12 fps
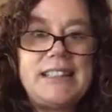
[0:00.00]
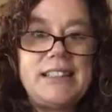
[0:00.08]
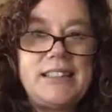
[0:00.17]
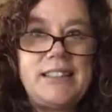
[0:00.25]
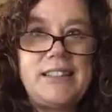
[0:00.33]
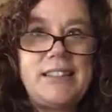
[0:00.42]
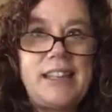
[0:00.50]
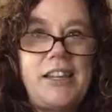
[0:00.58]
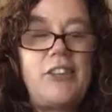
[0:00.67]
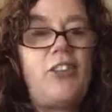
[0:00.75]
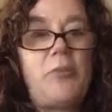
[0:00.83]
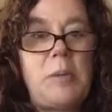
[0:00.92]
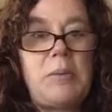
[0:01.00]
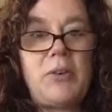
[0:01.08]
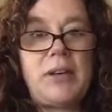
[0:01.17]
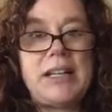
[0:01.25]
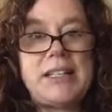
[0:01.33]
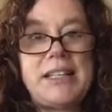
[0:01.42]
that you'll remember
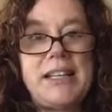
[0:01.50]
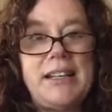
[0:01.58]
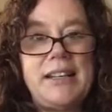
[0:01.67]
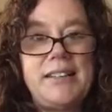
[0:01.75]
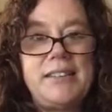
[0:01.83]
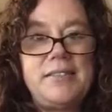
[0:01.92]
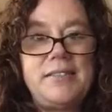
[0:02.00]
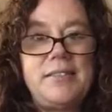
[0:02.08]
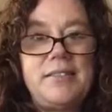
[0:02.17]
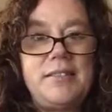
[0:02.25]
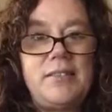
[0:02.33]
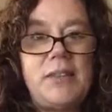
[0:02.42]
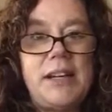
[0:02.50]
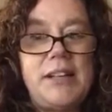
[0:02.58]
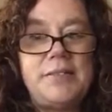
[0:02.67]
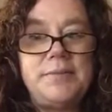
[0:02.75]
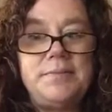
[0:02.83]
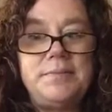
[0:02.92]
what I say
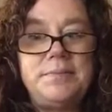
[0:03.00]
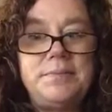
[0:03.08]
when